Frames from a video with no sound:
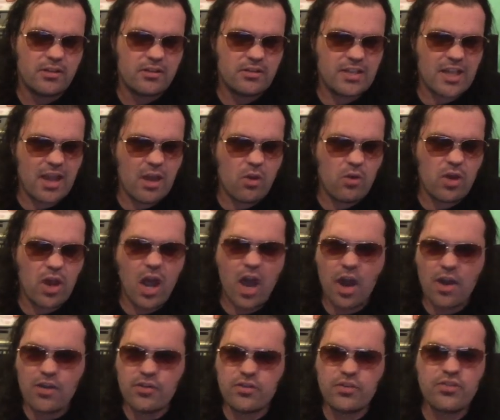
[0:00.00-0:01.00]

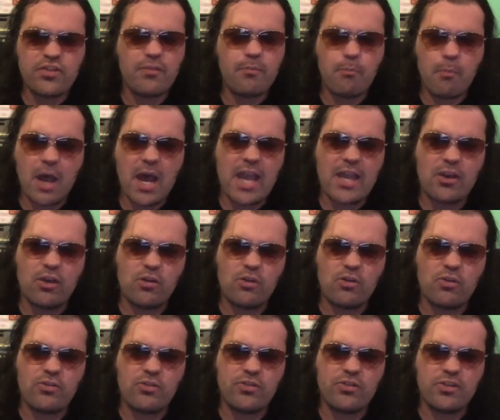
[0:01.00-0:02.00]
hundreds of
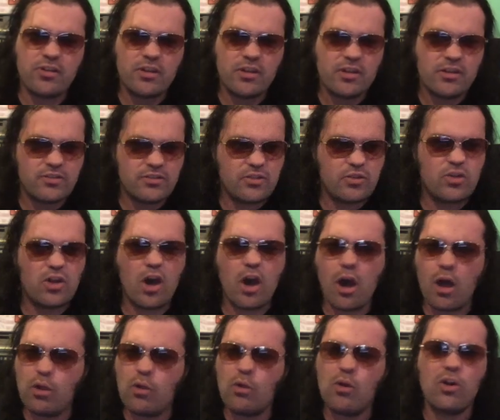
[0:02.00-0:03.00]
miles to the
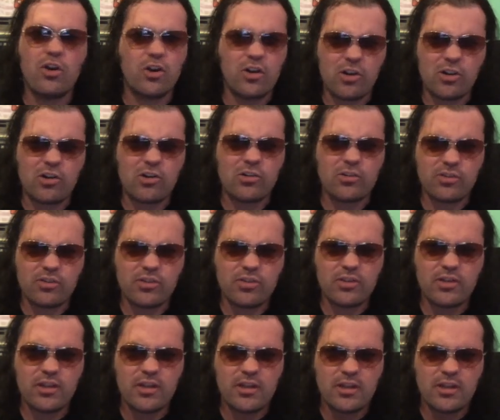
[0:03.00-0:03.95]
hollow earth,